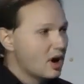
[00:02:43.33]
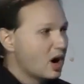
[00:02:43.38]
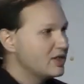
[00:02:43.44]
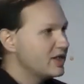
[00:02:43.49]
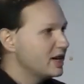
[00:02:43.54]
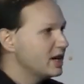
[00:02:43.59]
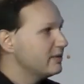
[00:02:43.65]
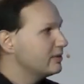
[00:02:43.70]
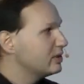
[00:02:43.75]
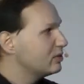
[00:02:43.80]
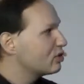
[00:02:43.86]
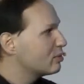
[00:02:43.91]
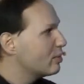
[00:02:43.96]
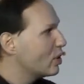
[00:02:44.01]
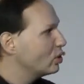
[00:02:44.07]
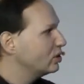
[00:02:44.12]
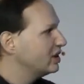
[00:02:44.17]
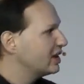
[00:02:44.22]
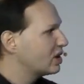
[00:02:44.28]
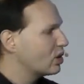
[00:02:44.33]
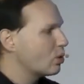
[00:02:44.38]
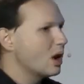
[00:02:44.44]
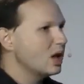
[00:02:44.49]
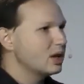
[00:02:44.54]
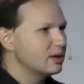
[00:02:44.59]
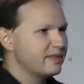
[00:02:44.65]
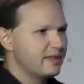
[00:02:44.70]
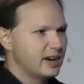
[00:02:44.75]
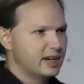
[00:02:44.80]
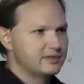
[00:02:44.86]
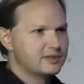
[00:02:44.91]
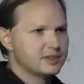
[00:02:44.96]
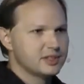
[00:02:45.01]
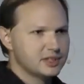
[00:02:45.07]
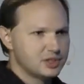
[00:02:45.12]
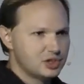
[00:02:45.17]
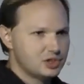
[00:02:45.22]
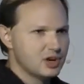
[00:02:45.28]
Are they even remotely qualified
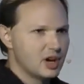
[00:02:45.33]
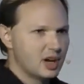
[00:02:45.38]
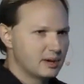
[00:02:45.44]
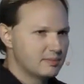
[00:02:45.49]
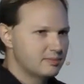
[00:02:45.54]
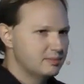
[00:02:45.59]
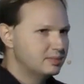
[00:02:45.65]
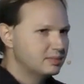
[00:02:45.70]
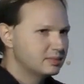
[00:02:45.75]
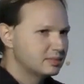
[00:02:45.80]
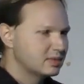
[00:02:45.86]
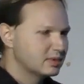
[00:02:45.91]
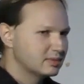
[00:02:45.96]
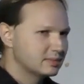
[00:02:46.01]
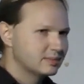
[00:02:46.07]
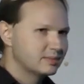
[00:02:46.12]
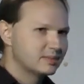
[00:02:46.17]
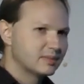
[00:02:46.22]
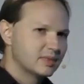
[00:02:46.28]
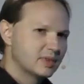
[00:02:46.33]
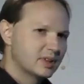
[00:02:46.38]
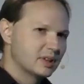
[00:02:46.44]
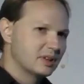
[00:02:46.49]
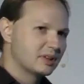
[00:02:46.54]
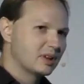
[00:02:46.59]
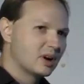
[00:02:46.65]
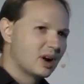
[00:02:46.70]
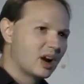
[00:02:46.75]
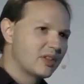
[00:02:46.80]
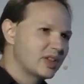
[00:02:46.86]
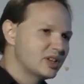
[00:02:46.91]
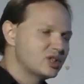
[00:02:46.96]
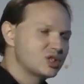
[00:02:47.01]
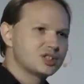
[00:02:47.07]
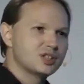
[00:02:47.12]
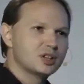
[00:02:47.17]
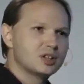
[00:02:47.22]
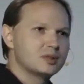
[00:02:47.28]
for this job? Are they
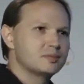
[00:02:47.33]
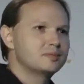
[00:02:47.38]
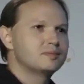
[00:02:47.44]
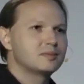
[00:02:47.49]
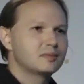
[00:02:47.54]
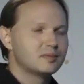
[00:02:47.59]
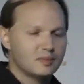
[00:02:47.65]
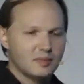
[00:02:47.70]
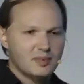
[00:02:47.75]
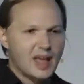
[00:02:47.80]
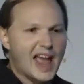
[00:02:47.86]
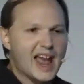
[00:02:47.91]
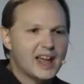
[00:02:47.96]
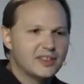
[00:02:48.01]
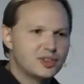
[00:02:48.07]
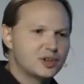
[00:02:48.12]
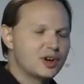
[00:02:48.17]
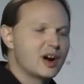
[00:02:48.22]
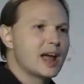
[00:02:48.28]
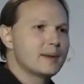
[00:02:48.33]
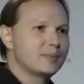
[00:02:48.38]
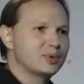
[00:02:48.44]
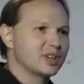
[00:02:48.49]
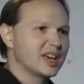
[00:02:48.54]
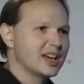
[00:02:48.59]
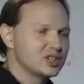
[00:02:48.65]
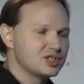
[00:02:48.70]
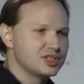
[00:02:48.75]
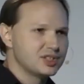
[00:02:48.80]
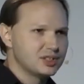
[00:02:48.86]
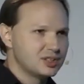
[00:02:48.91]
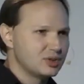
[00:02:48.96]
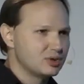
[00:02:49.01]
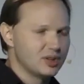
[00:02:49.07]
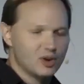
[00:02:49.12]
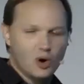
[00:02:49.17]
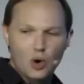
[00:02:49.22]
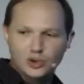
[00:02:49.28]
just going to add their application
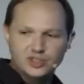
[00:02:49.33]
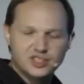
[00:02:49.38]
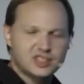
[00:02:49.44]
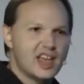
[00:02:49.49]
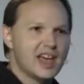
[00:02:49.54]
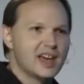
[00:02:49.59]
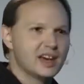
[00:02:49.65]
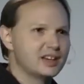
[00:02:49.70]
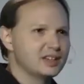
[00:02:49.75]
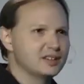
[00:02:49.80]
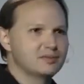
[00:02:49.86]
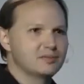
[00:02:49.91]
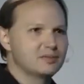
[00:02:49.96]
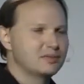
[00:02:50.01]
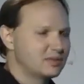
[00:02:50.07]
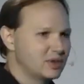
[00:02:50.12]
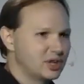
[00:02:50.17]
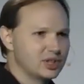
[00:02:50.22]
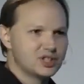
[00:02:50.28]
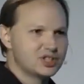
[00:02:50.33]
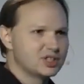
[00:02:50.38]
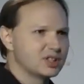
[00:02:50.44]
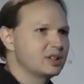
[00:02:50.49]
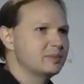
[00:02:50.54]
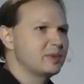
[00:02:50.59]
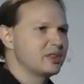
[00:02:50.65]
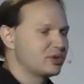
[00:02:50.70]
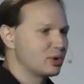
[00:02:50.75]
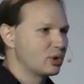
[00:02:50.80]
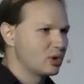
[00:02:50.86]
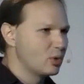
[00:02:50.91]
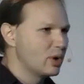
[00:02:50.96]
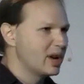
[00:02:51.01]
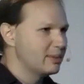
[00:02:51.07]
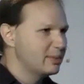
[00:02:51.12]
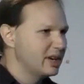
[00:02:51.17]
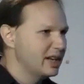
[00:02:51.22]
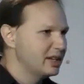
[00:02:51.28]
to a whole stack and they're just going to be thrown
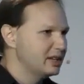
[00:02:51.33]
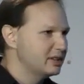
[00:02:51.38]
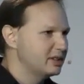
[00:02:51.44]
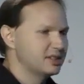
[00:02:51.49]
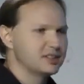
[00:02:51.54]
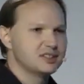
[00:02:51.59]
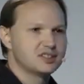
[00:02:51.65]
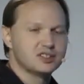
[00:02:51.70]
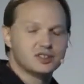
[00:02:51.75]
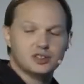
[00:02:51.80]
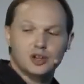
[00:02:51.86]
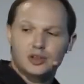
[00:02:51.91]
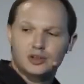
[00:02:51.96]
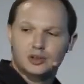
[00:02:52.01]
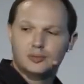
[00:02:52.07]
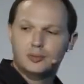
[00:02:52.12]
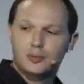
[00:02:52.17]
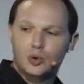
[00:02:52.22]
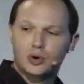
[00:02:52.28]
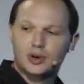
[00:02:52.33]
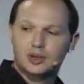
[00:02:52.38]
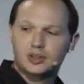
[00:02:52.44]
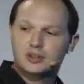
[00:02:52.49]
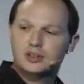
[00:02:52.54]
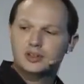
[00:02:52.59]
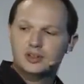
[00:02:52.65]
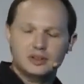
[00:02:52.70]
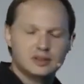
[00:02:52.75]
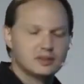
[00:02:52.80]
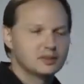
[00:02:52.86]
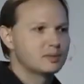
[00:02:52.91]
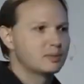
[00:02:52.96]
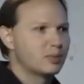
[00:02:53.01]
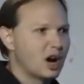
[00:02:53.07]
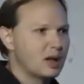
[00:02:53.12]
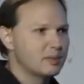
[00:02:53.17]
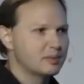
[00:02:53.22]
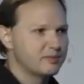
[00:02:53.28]
away immediately? This is another important
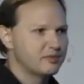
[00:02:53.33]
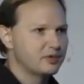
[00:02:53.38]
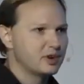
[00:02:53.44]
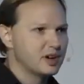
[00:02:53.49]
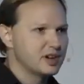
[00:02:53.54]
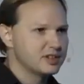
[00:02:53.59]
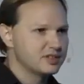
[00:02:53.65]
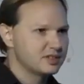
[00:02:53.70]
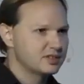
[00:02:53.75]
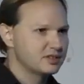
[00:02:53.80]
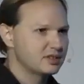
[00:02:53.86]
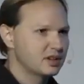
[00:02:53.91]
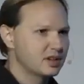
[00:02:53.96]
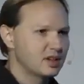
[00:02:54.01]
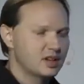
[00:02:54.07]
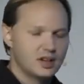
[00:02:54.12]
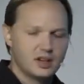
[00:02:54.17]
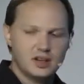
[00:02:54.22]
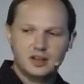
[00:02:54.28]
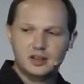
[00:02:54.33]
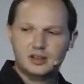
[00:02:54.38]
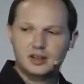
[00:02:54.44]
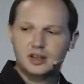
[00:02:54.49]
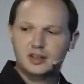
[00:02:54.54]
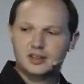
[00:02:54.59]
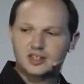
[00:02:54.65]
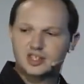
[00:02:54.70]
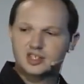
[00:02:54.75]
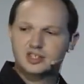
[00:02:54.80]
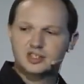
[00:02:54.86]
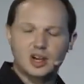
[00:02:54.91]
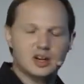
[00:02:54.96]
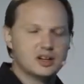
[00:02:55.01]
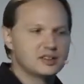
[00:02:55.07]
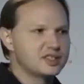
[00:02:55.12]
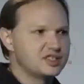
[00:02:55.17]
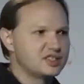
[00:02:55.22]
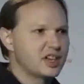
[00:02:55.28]
problem for us. This is
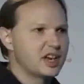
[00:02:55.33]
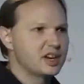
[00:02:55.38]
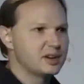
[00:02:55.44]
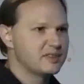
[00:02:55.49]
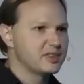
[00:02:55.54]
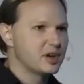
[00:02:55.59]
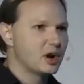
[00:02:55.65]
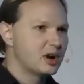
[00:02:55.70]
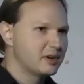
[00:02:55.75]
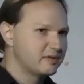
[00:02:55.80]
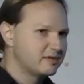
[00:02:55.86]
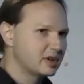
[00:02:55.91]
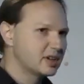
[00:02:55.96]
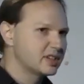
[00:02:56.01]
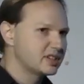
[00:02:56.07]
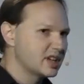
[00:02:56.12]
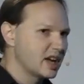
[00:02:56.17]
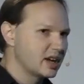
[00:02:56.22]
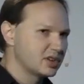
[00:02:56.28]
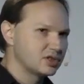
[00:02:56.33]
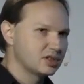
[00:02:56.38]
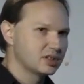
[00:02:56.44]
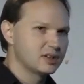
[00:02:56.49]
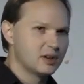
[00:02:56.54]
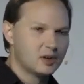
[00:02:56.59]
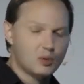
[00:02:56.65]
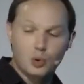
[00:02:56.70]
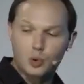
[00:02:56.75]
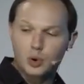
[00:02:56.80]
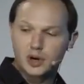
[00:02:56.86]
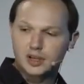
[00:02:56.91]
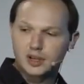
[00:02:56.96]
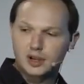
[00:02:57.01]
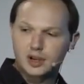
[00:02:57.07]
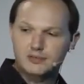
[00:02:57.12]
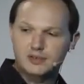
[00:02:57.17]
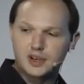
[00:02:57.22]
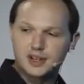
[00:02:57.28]
kind of the state of the art for us, actually, that we're
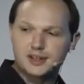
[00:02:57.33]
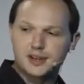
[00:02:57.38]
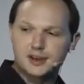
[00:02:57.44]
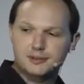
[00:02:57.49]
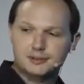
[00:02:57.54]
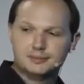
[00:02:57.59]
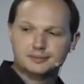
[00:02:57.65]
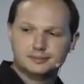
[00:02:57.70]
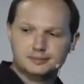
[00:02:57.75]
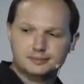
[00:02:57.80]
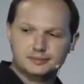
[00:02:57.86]
working on right now.